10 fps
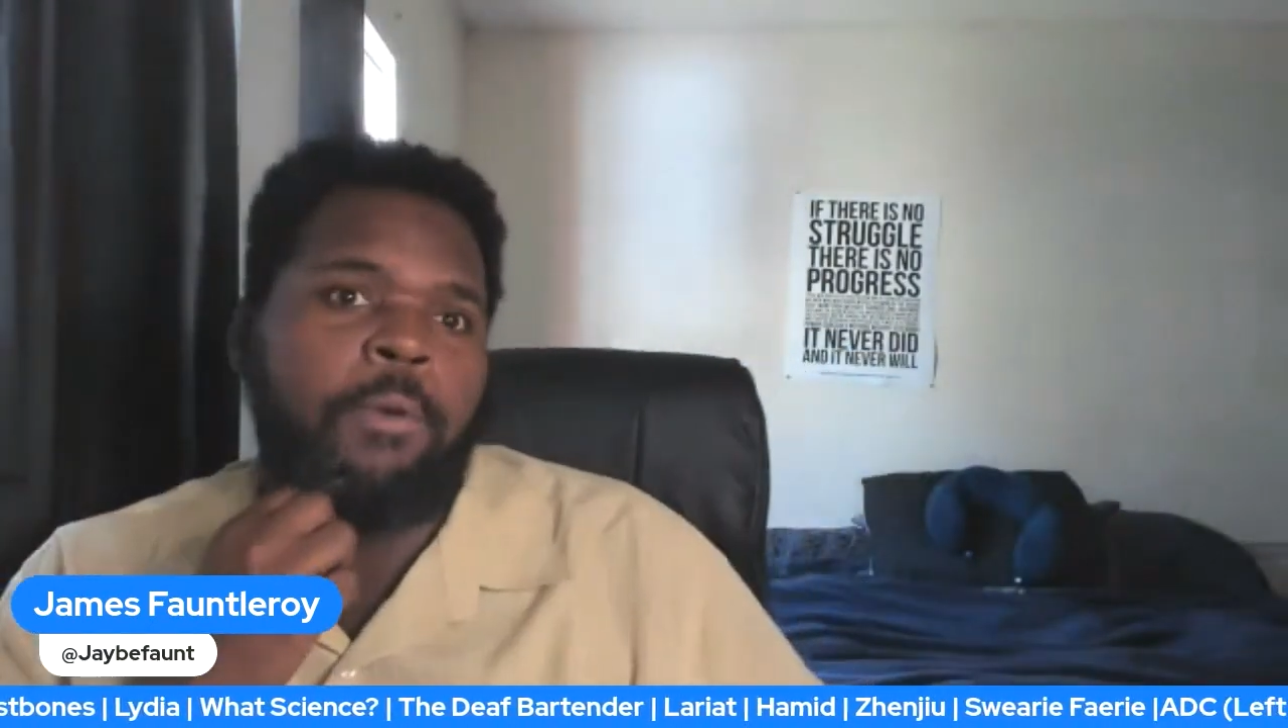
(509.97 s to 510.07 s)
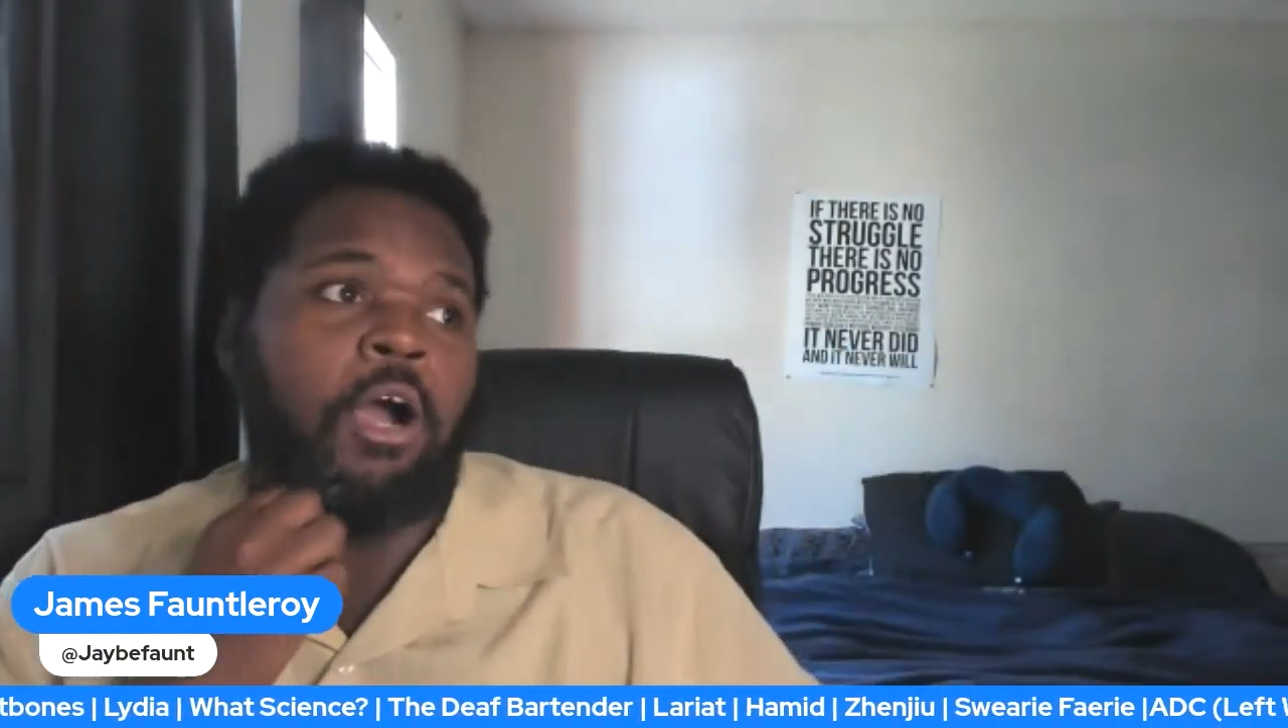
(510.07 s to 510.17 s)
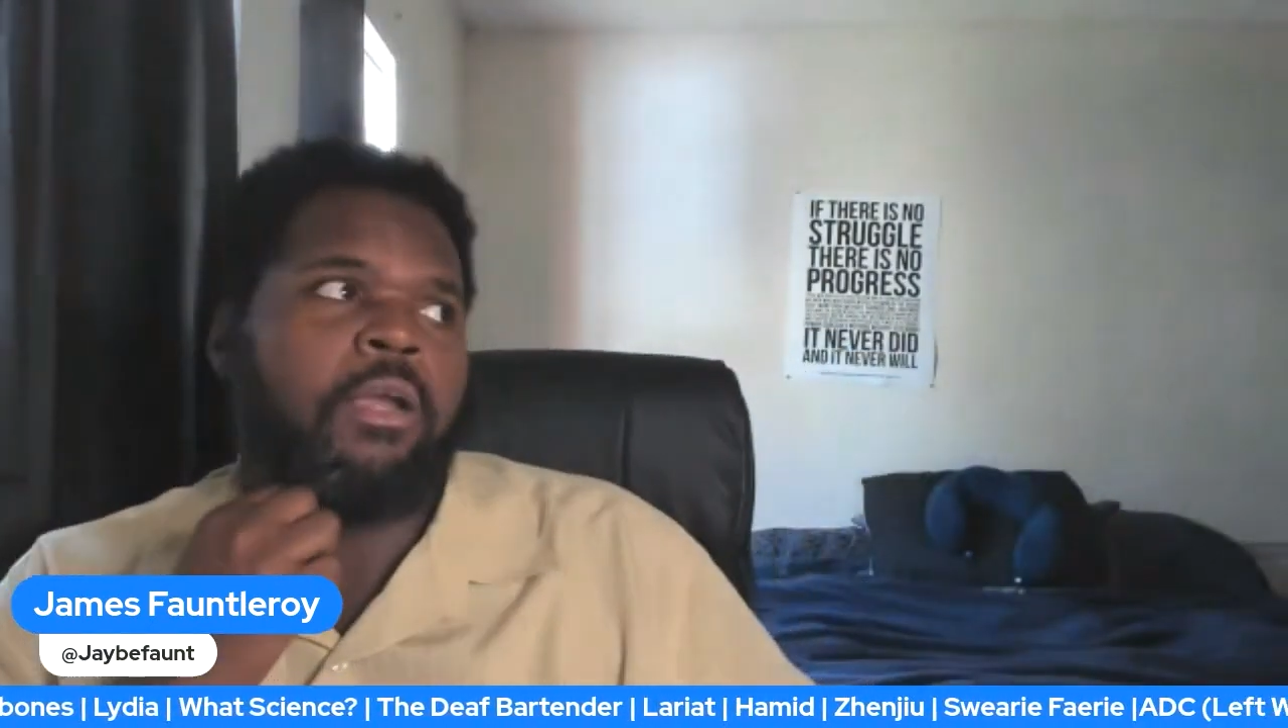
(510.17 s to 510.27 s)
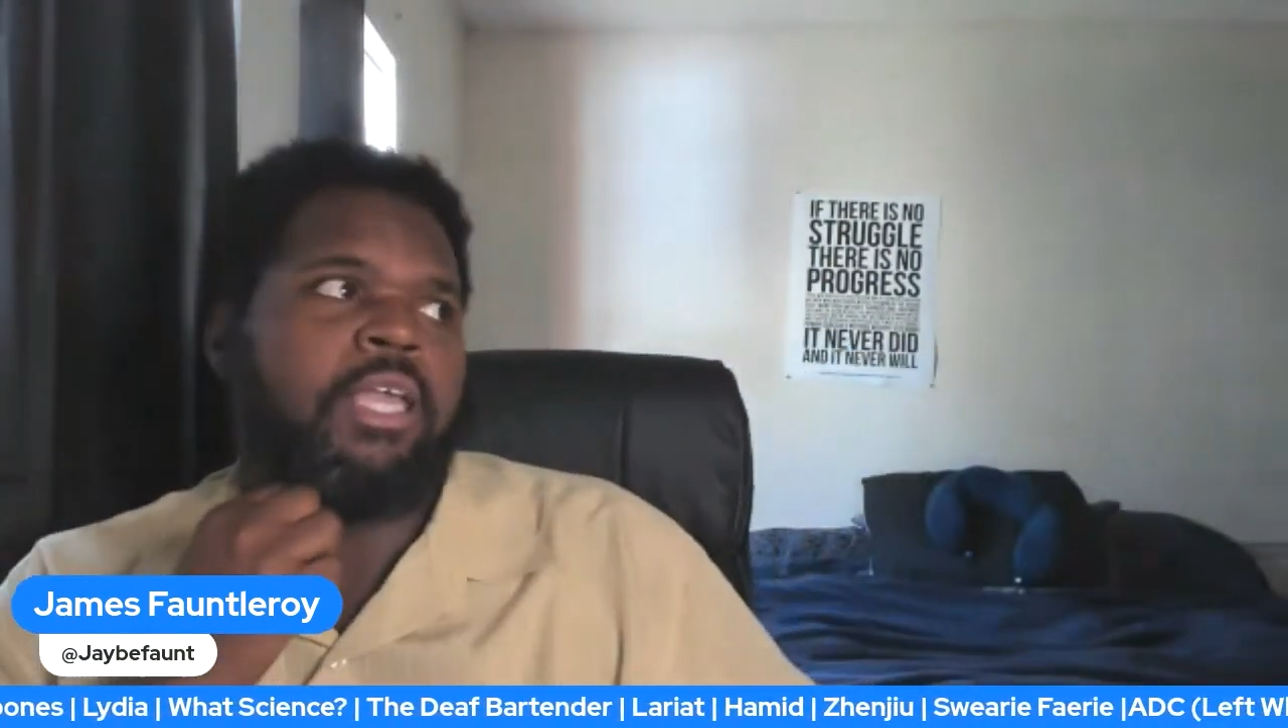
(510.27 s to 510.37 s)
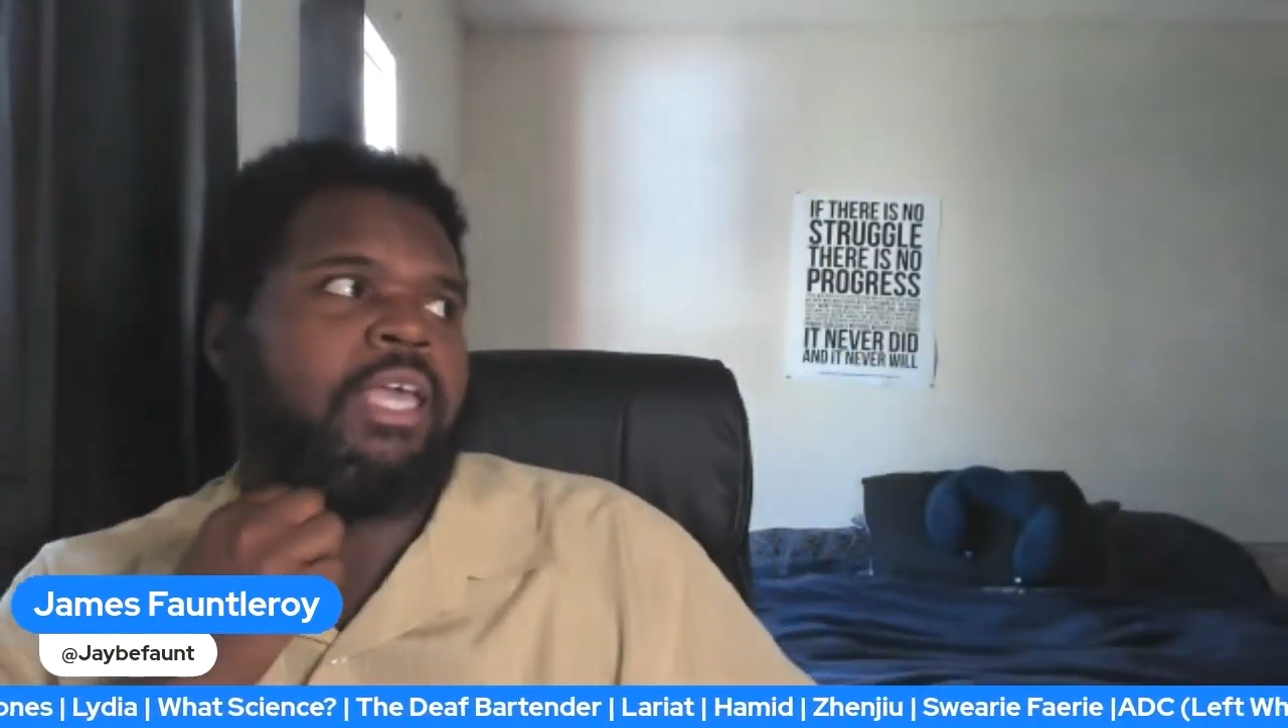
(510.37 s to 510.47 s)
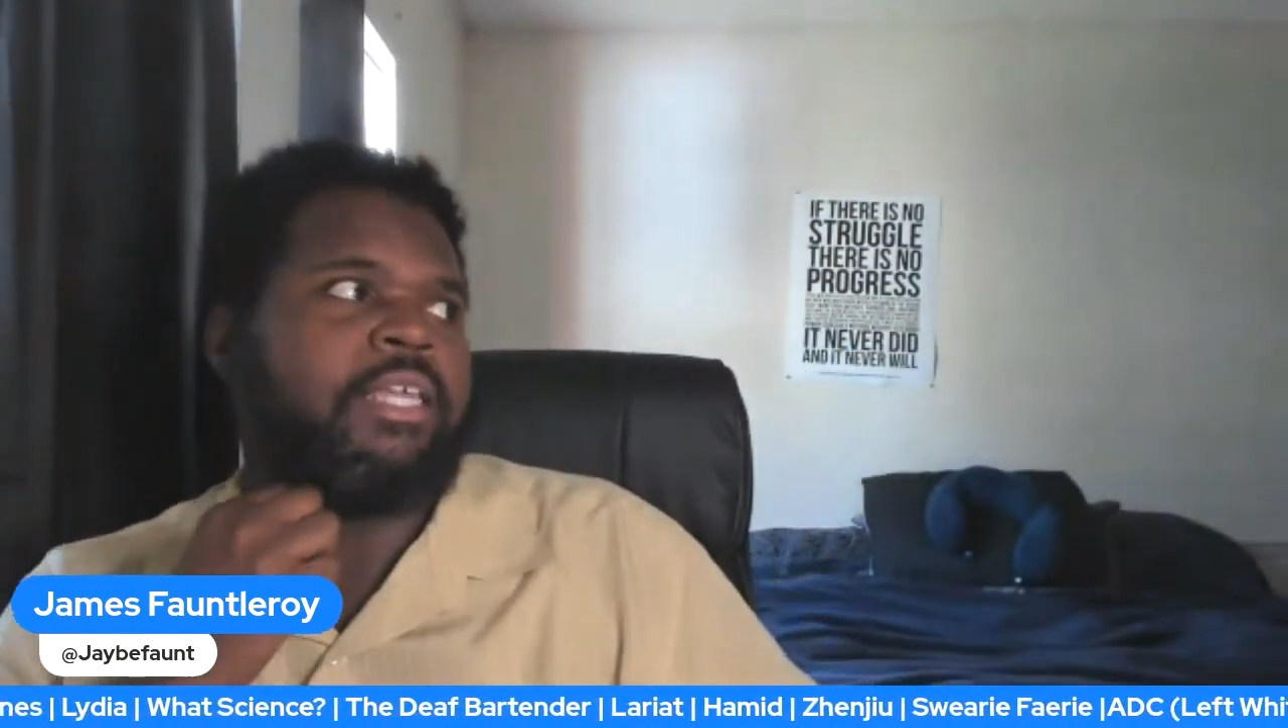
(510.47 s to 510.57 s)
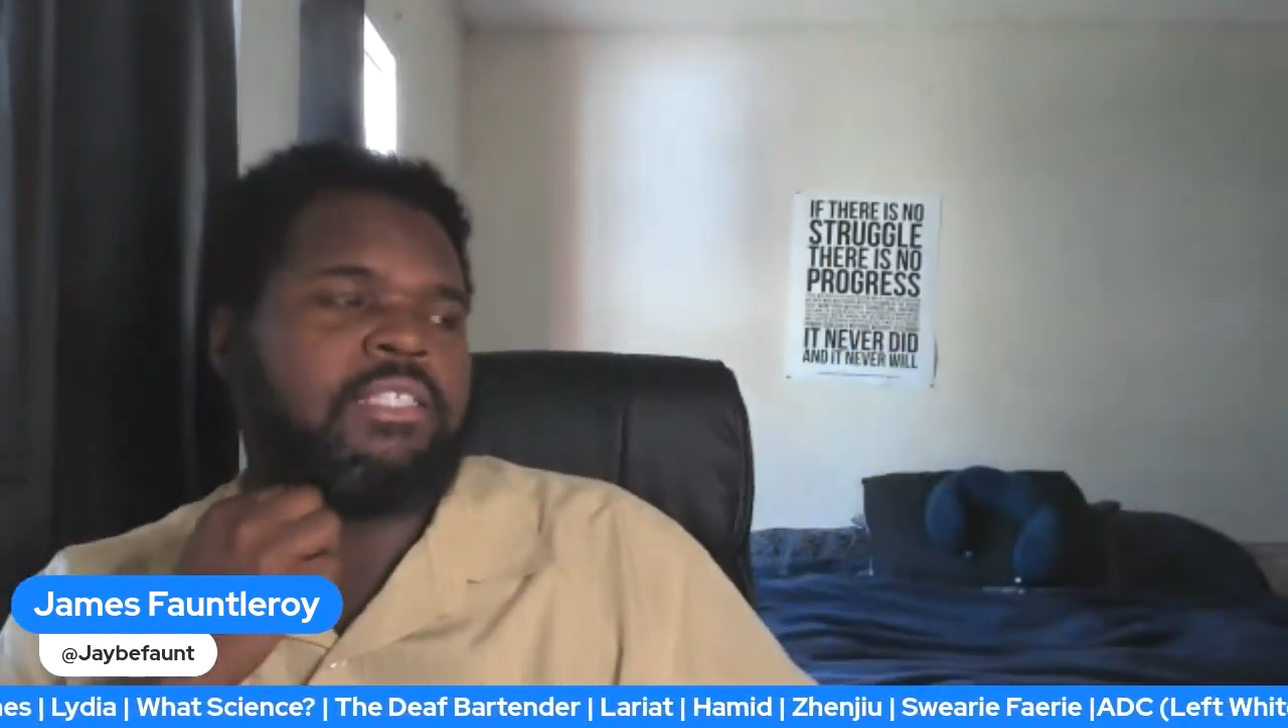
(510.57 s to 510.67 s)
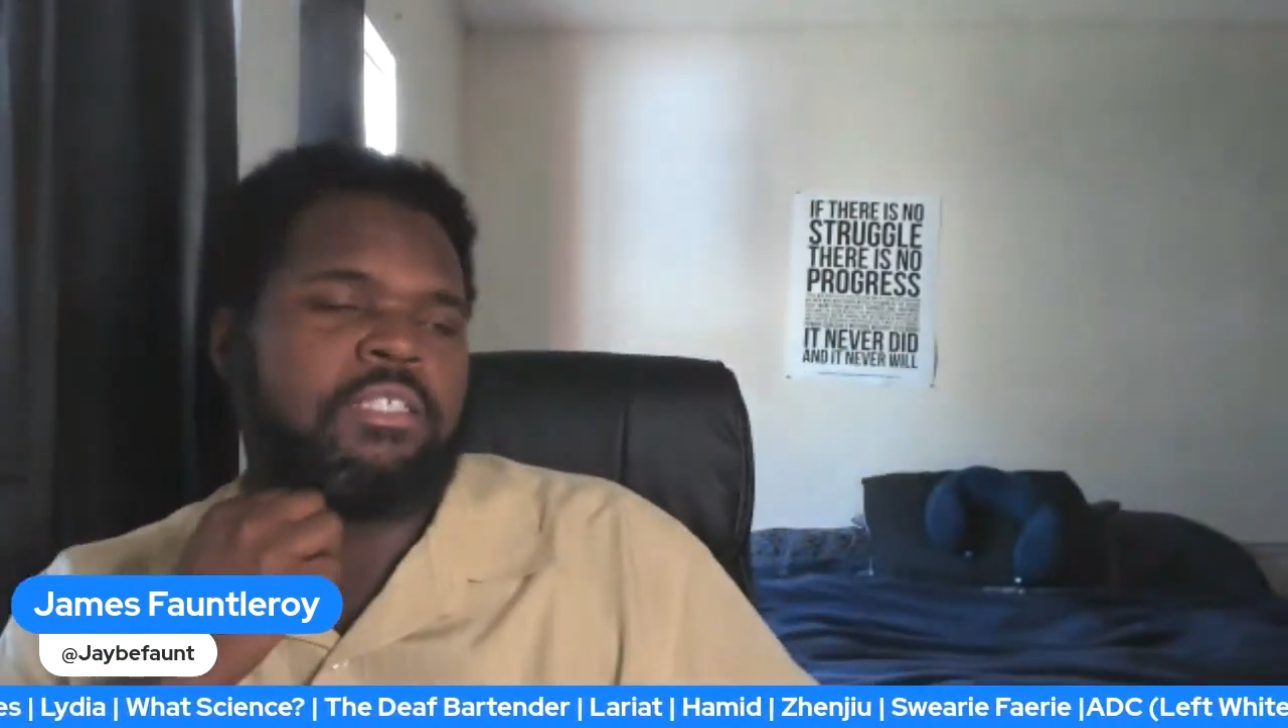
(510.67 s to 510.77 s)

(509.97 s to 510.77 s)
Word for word: our kids